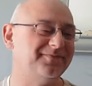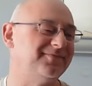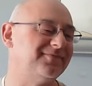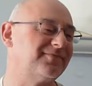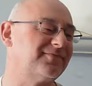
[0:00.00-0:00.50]

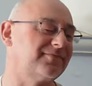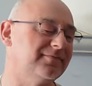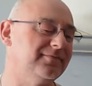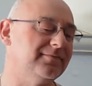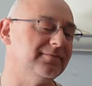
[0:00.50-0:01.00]

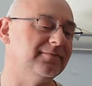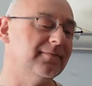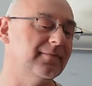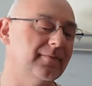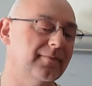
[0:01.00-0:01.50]

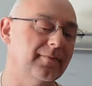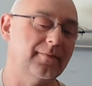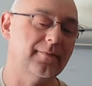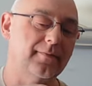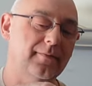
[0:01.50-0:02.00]

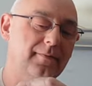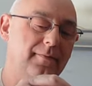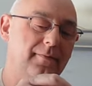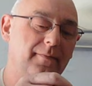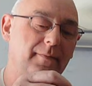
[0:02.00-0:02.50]

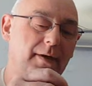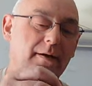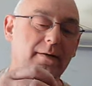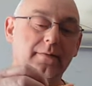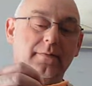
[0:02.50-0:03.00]

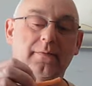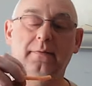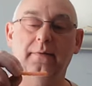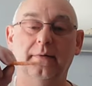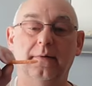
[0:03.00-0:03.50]

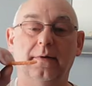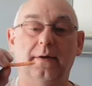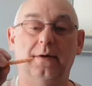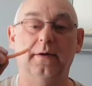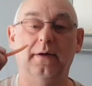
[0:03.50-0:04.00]

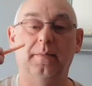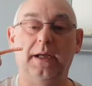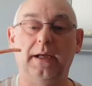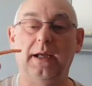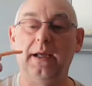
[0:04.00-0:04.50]

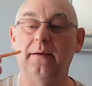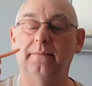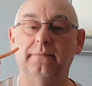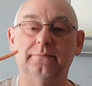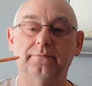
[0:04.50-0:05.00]

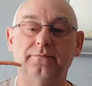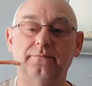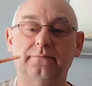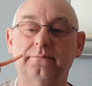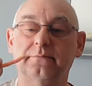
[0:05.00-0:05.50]

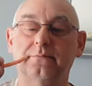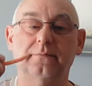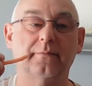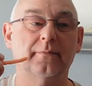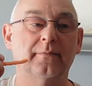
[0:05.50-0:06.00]

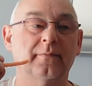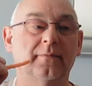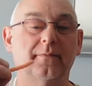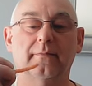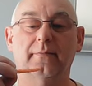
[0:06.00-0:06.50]

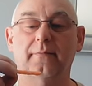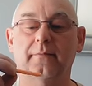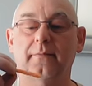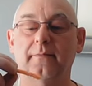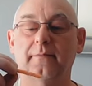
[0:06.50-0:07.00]

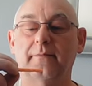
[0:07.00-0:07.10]
(not speaking)